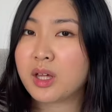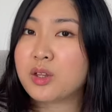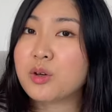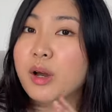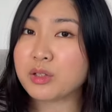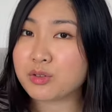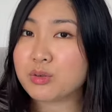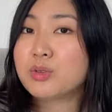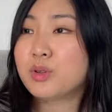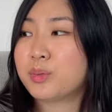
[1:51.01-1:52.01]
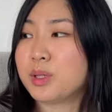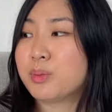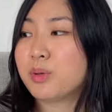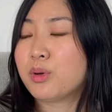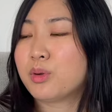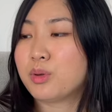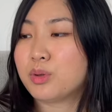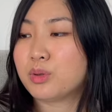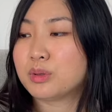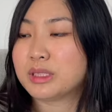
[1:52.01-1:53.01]
though I do know people
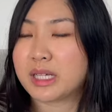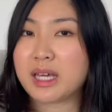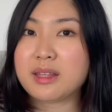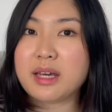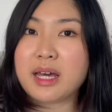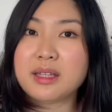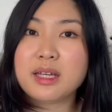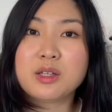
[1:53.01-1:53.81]
who say that,